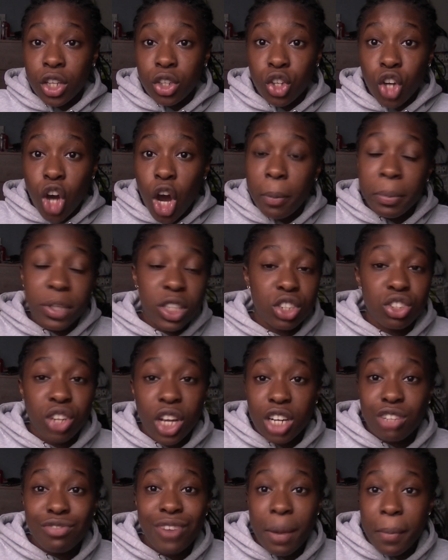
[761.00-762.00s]
You can't be just
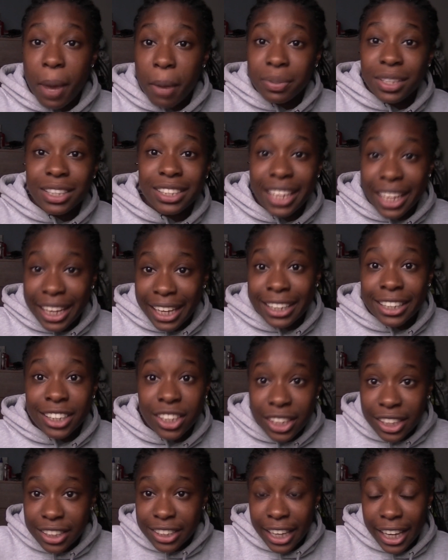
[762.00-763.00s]
trying to ram up the t-
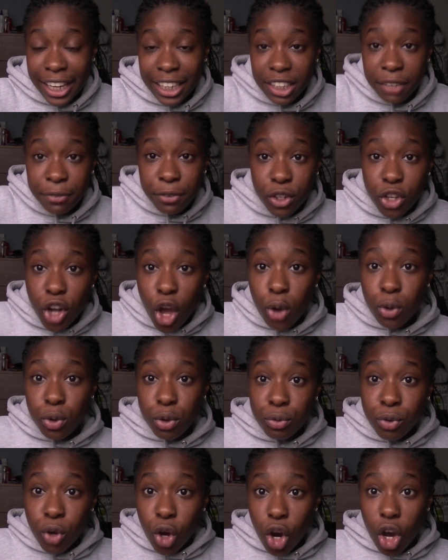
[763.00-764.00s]
into the tank. If you know
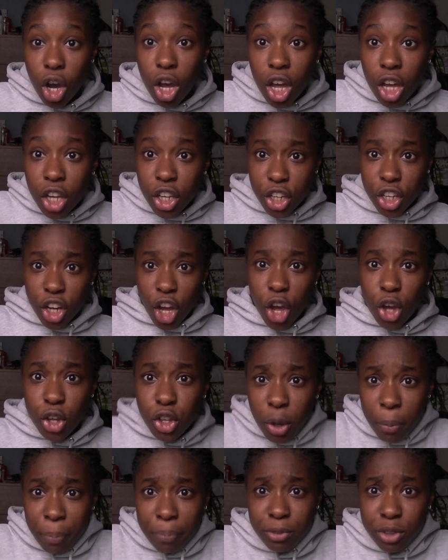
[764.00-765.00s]
you've got, you know,
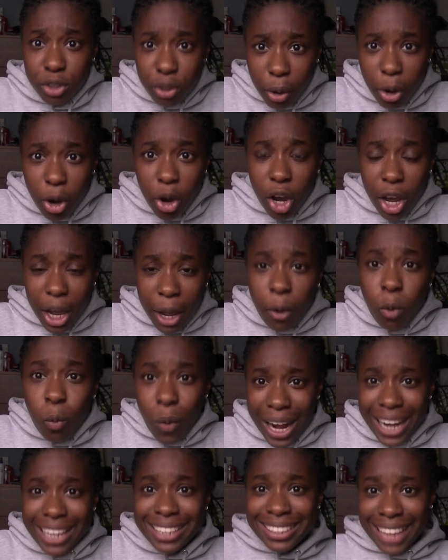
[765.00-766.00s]
you're you're
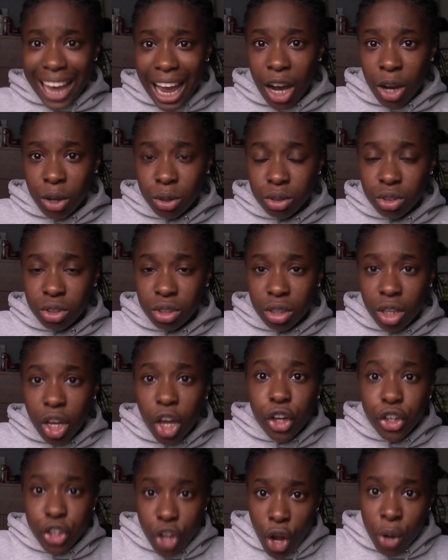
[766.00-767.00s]
well endowed,
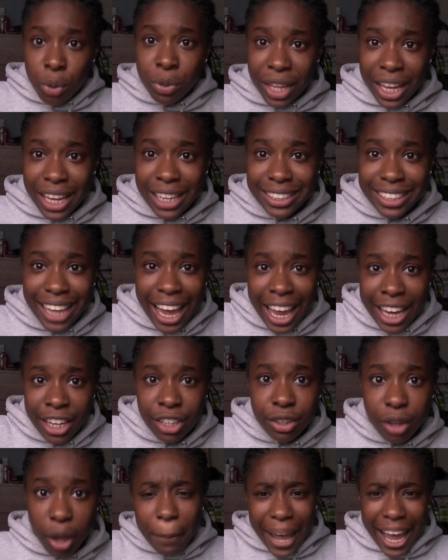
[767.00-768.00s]
know this
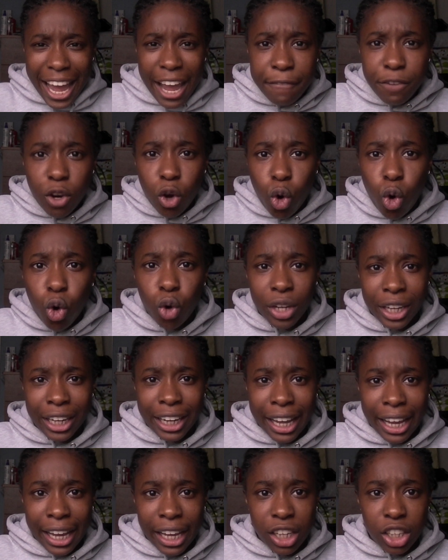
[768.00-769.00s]
and behave
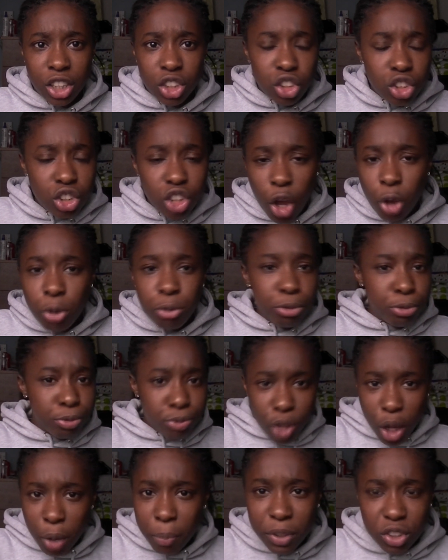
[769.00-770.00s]
accordingly. Don't
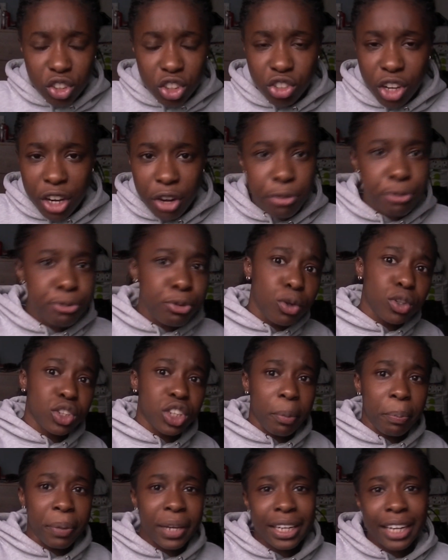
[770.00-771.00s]
don't be just trying to
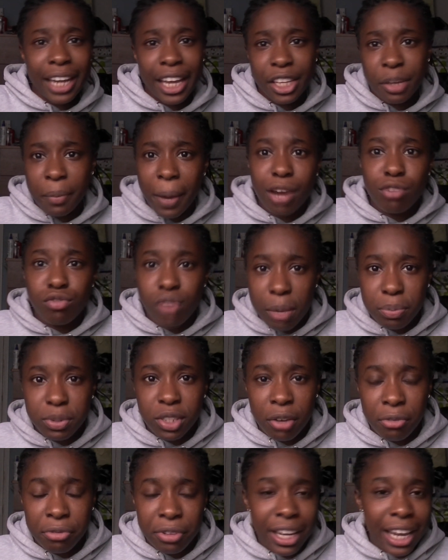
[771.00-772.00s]
force up in there. You might rip
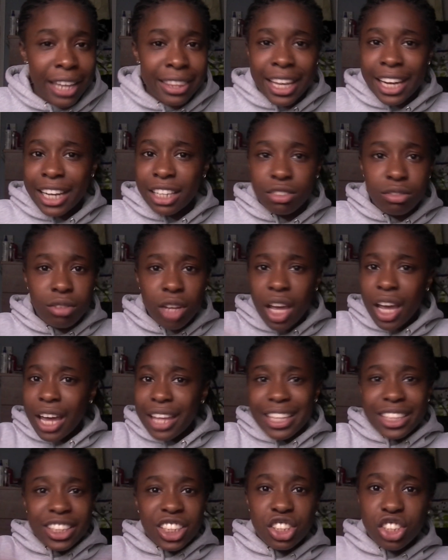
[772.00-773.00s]
something and then it
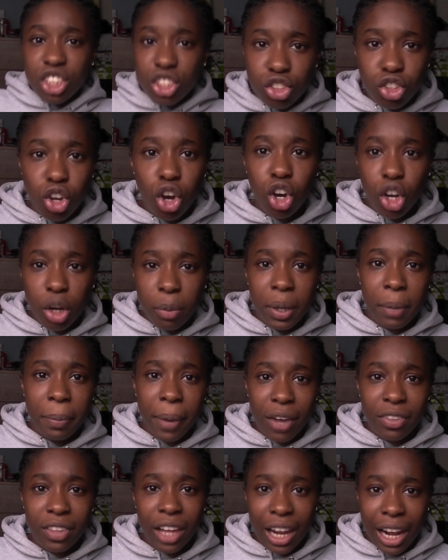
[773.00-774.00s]
and this is just not gonna be
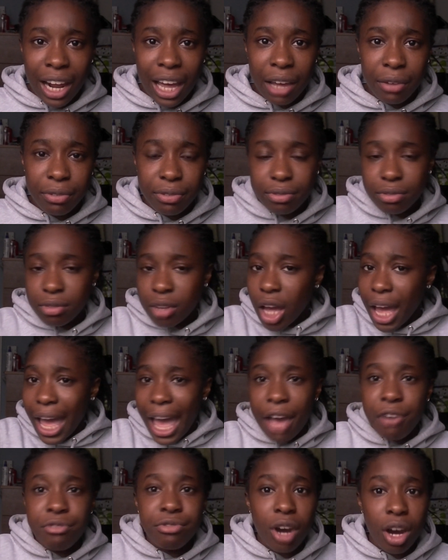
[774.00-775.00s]
about that life.
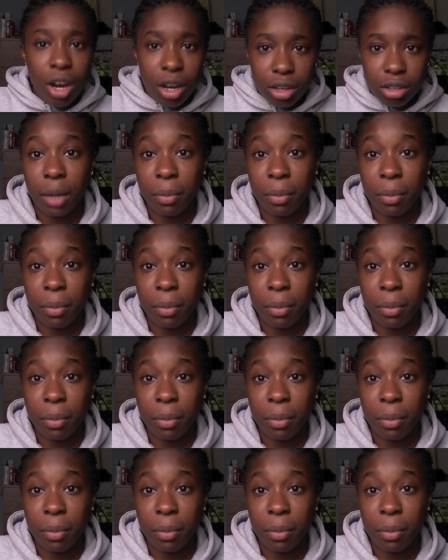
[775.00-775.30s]
Ever.